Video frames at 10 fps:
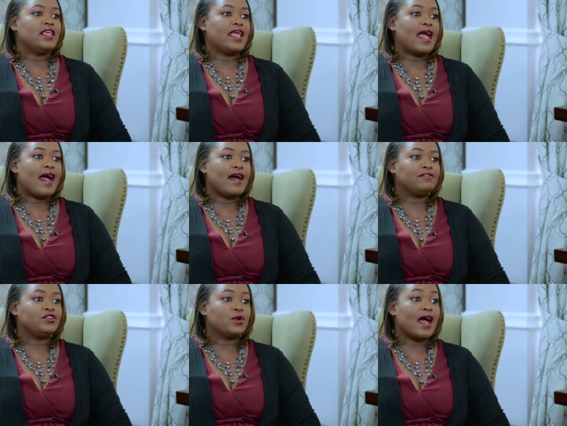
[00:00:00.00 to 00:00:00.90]
they
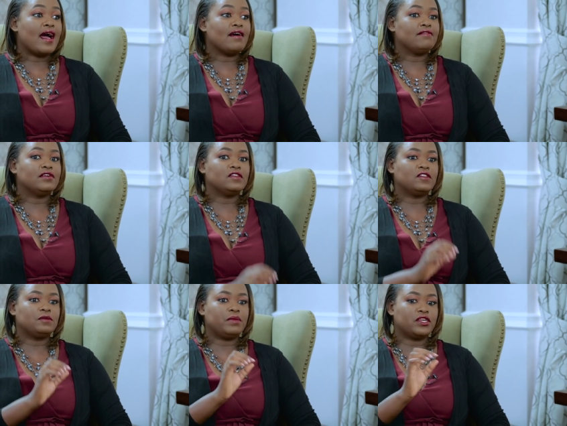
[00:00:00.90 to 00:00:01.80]
have to have a
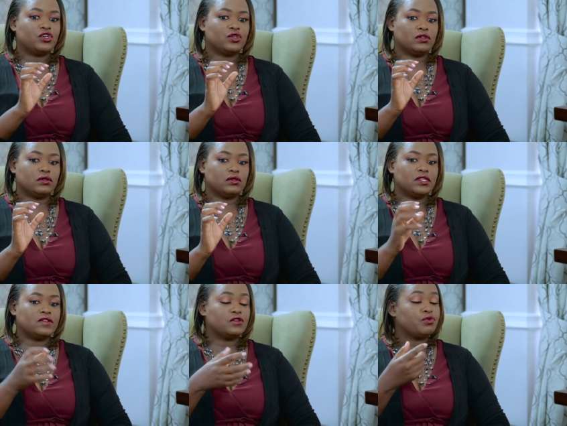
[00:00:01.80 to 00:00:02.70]
special,
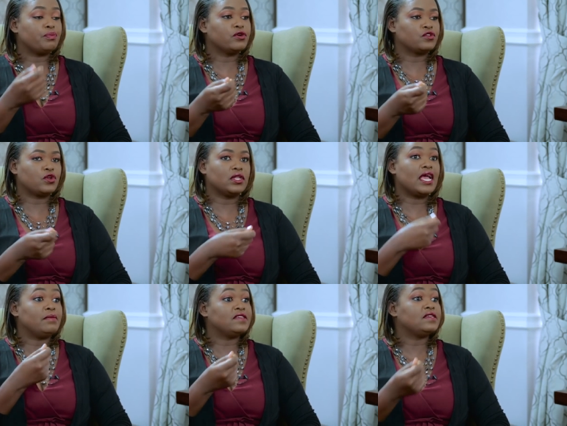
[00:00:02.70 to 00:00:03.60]
there's a report, it's called
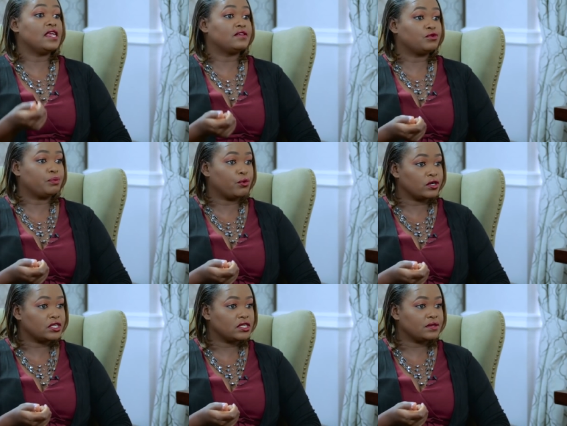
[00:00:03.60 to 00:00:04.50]
MSDS
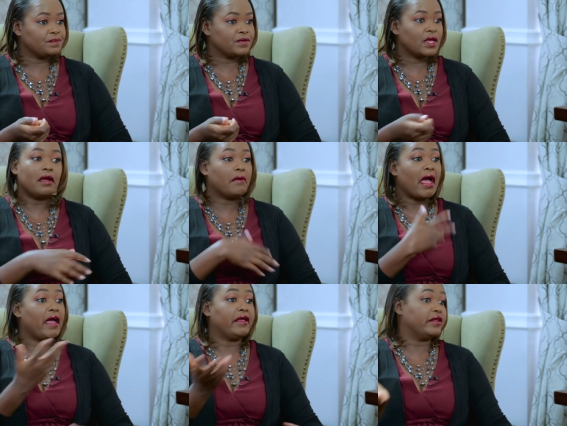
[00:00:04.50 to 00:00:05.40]
report.
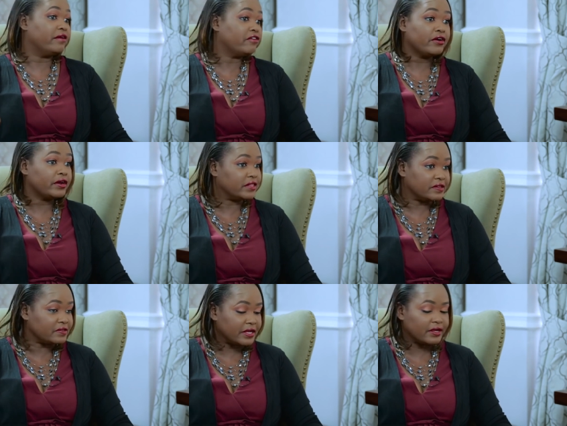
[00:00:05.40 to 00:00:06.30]
I had never heard of this